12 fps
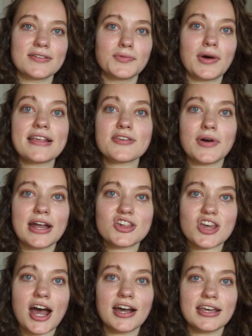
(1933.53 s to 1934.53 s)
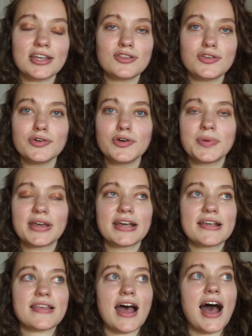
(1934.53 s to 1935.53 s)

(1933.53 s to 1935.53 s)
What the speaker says: was quite shocking too, because